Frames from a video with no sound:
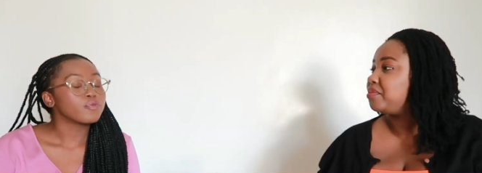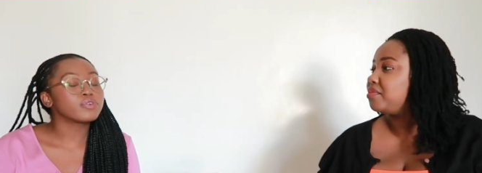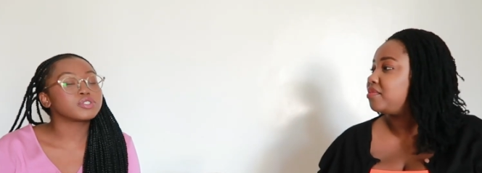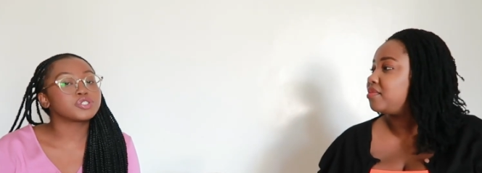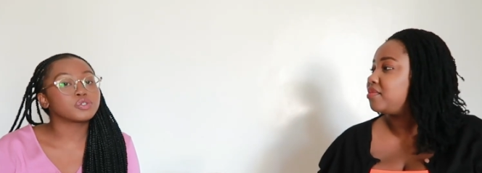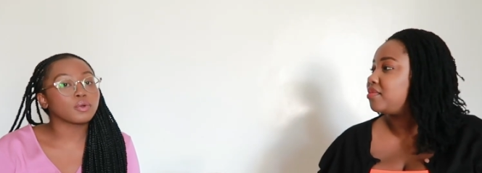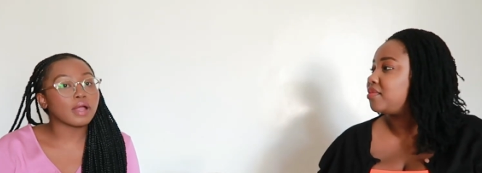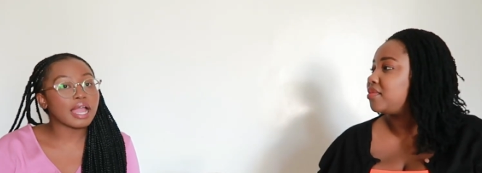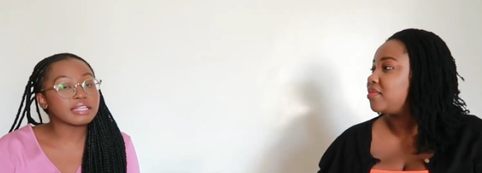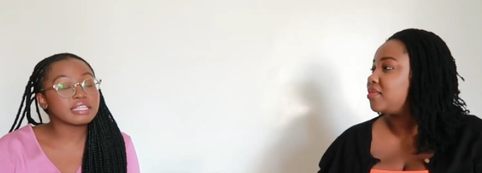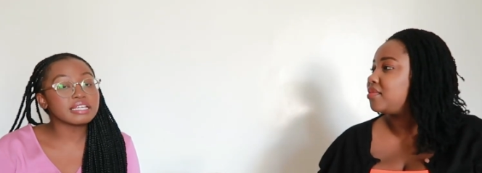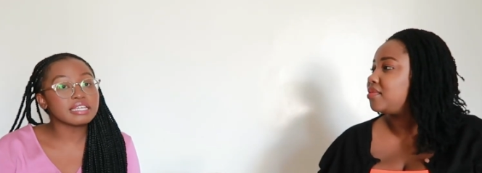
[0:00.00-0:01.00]
Speaker 1: for sure
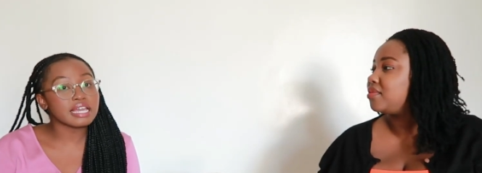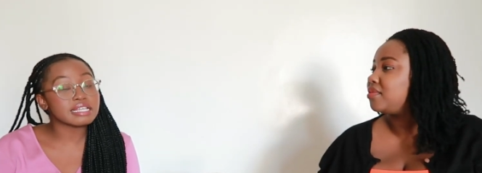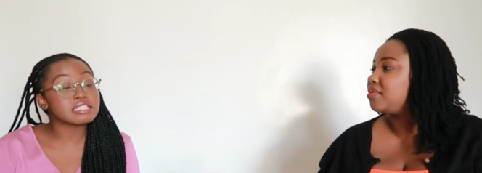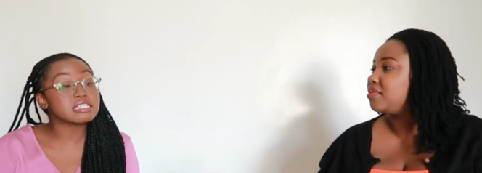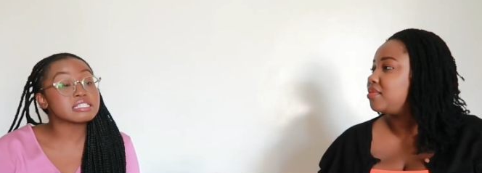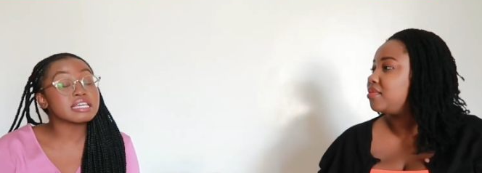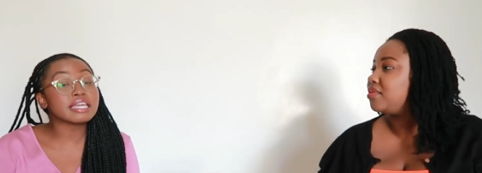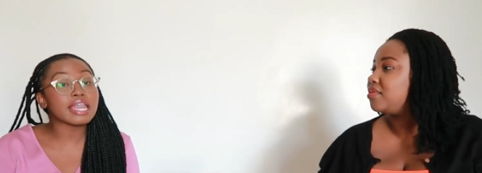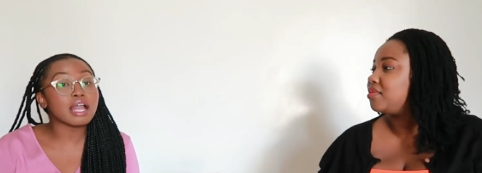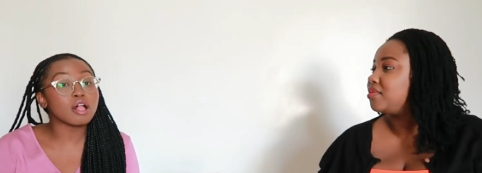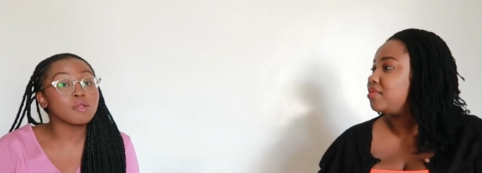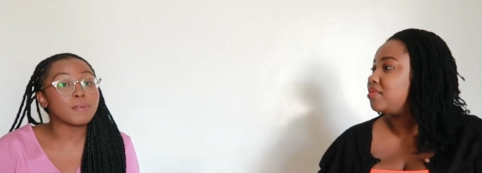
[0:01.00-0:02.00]
i think yes seek
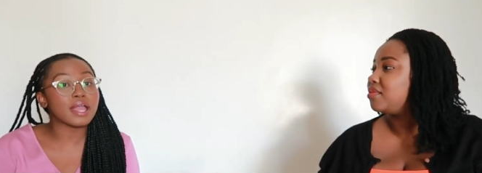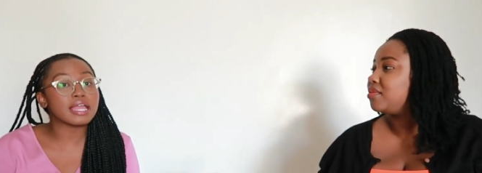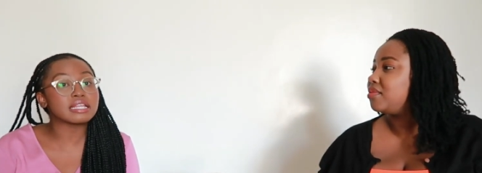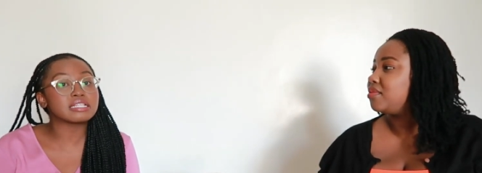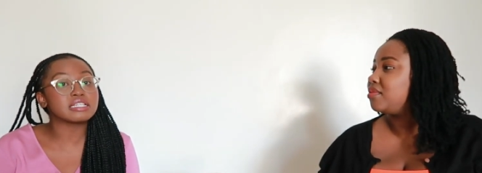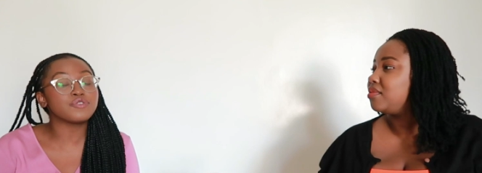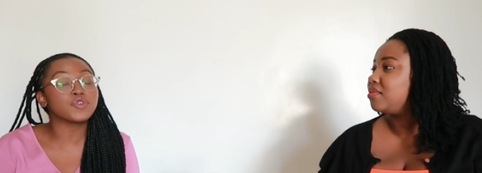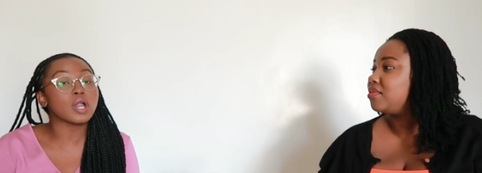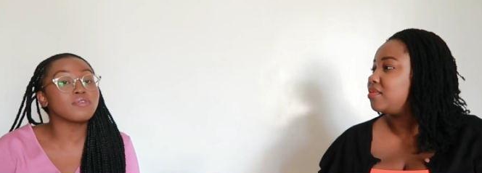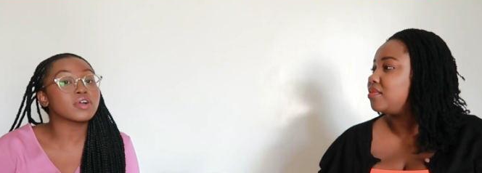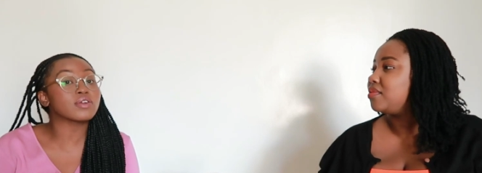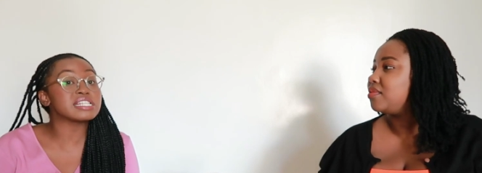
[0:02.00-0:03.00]
help and if you
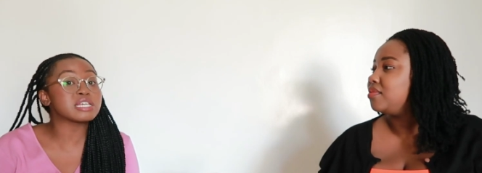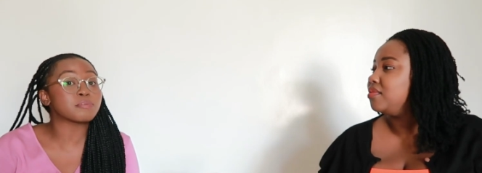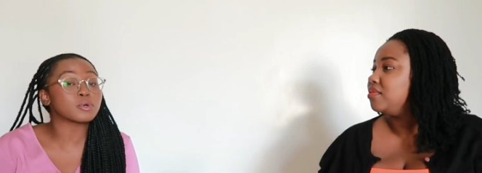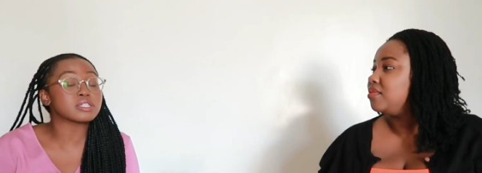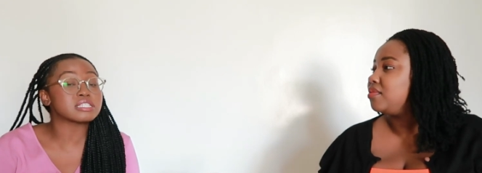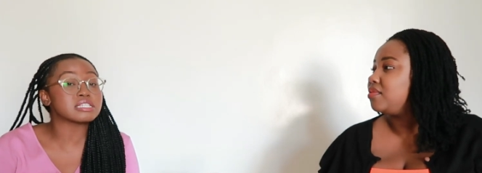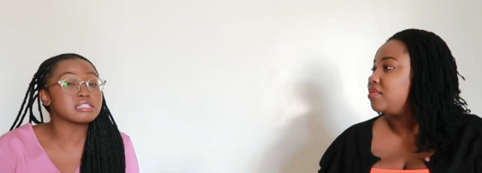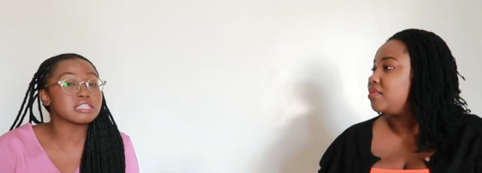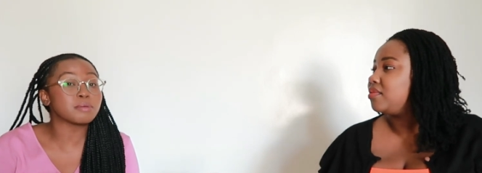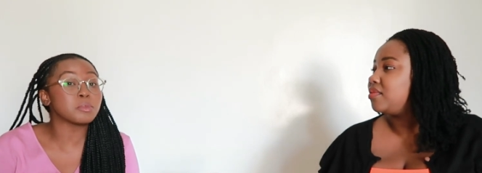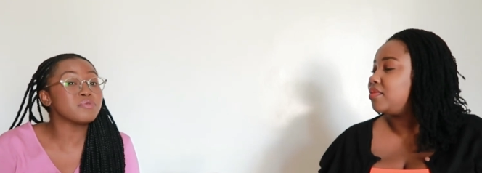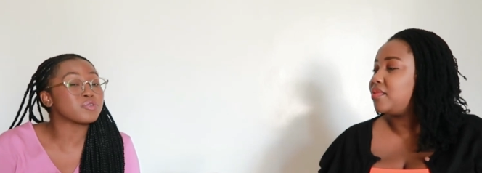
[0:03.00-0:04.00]
have a great support
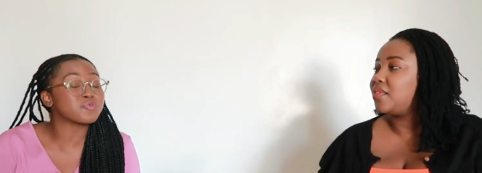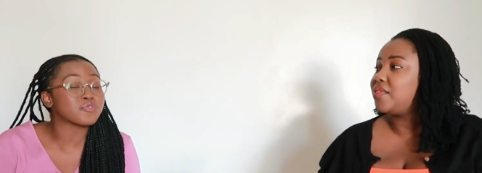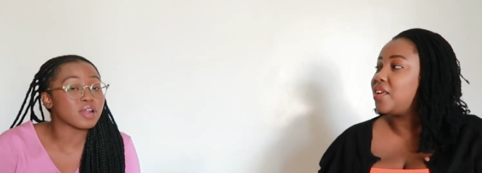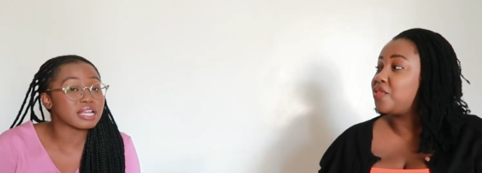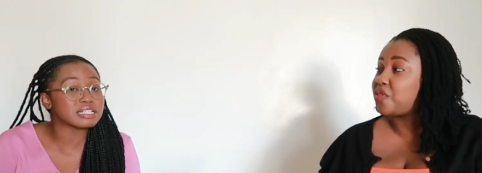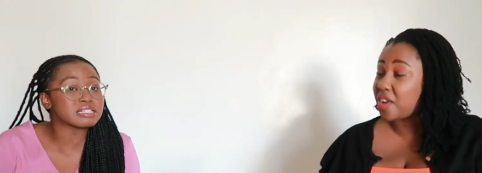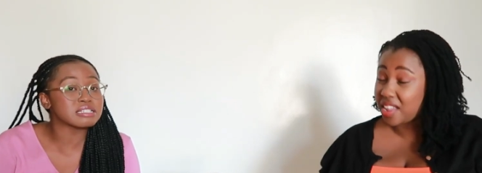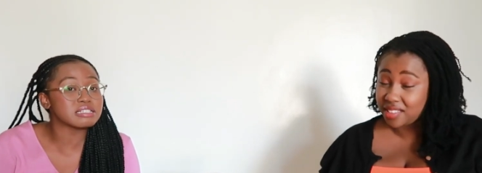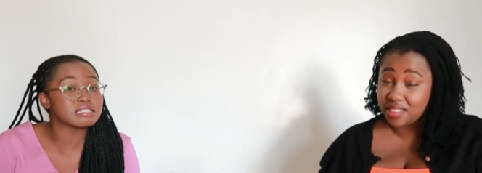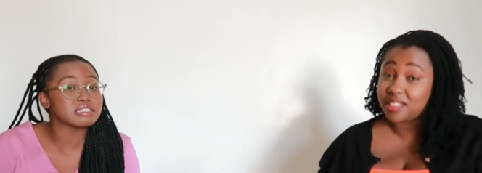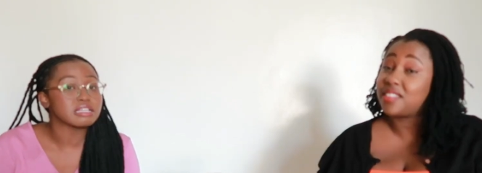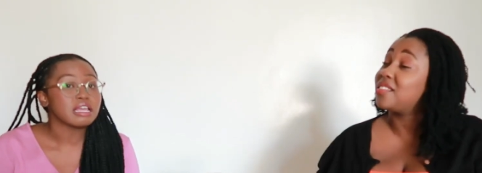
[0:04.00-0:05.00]
system even friends,
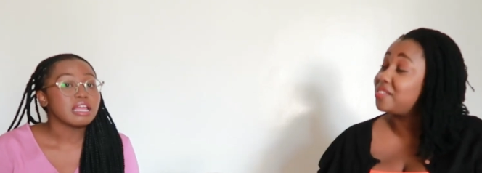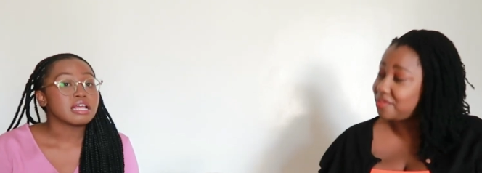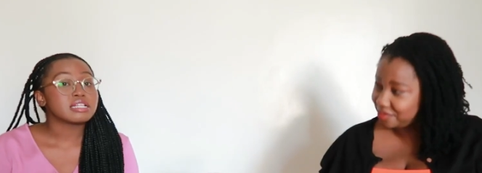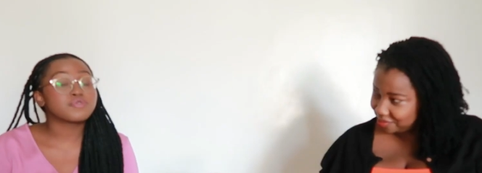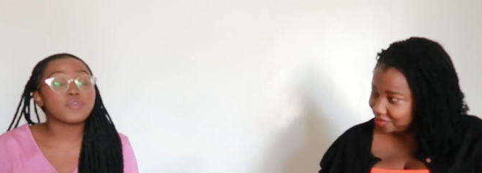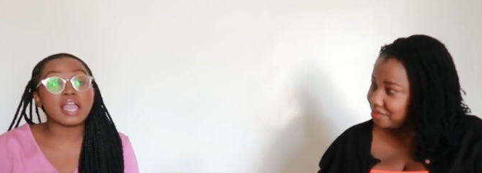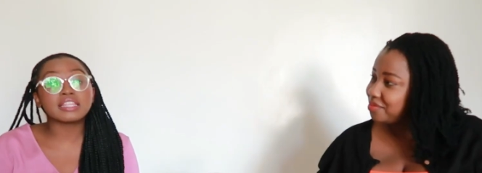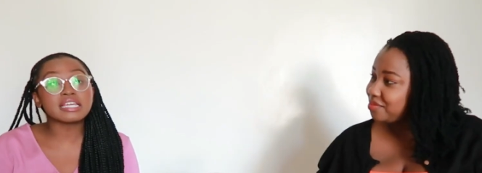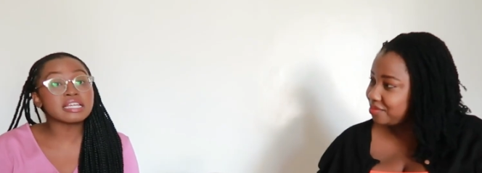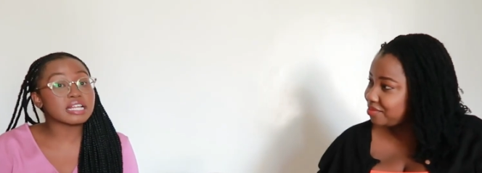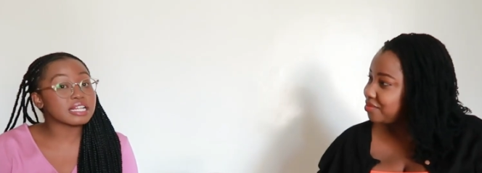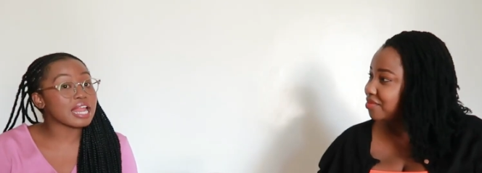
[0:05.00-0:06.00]
friends I
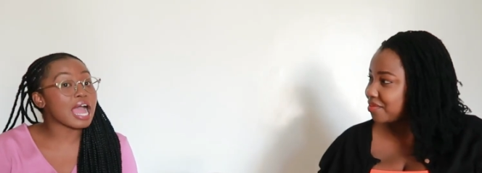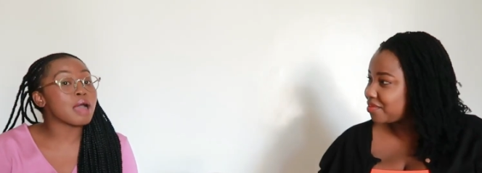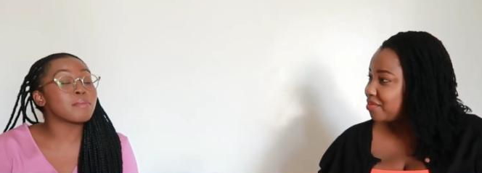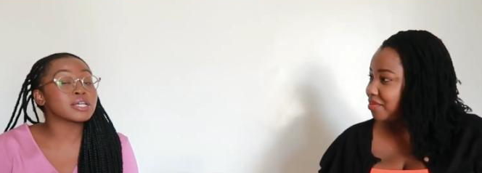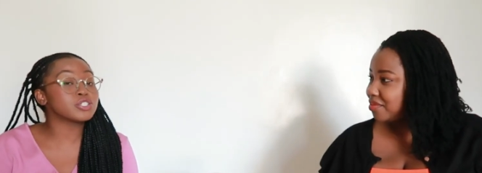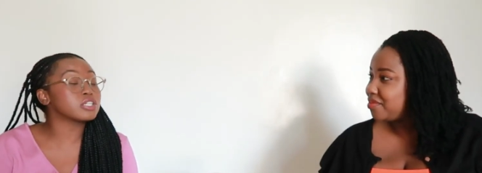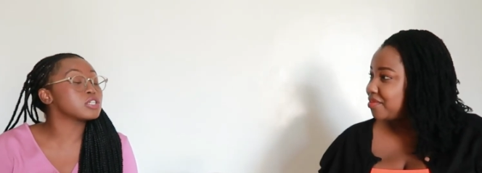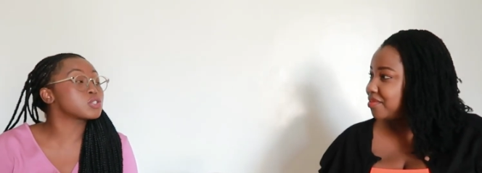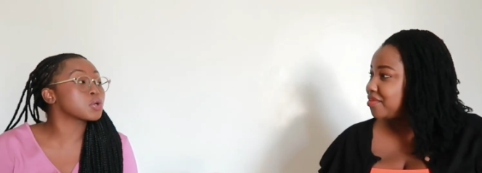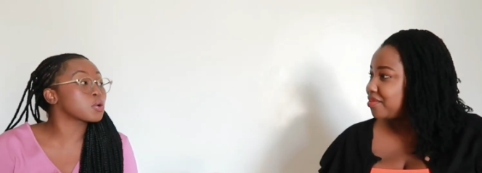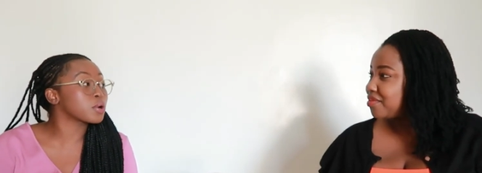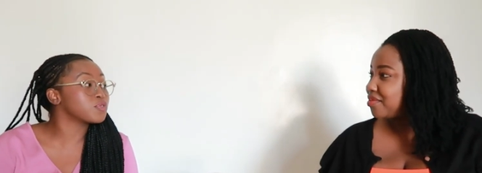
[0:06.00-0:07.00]
think I'm actually
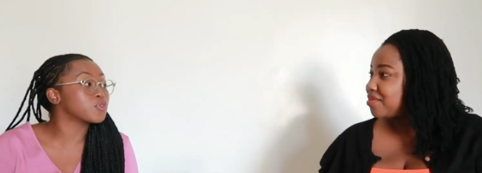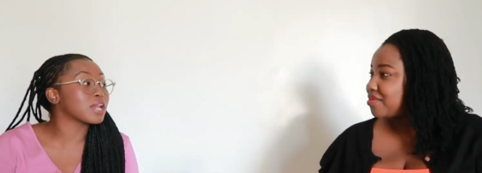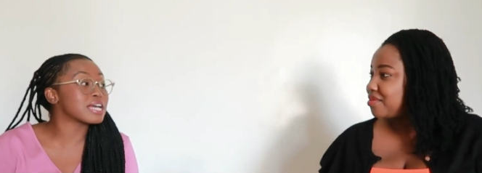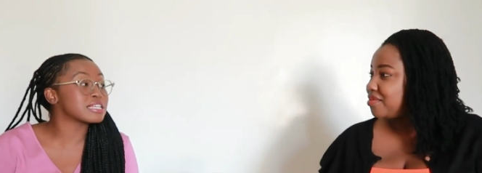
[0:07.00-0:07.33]
so grateful.